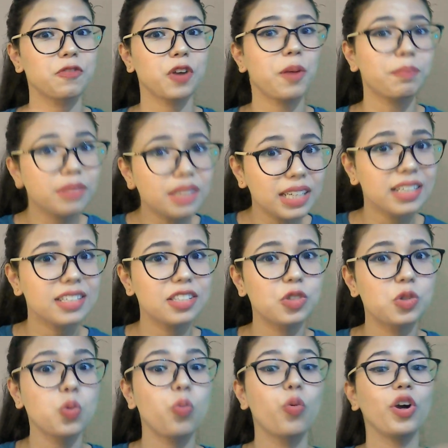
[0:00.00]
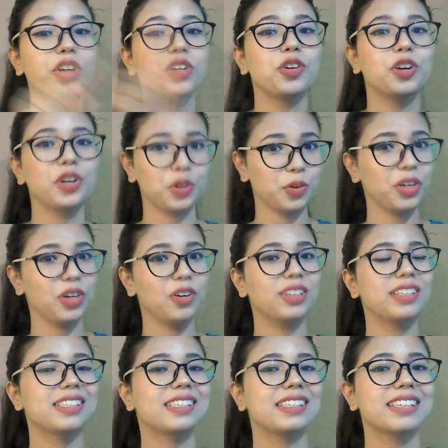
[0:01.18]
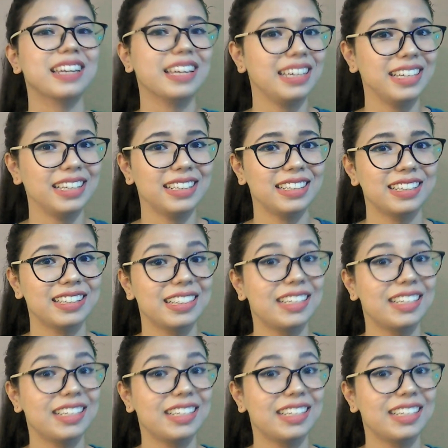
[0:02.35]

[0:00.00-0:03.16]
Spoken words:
from this to what you are doing on the screen.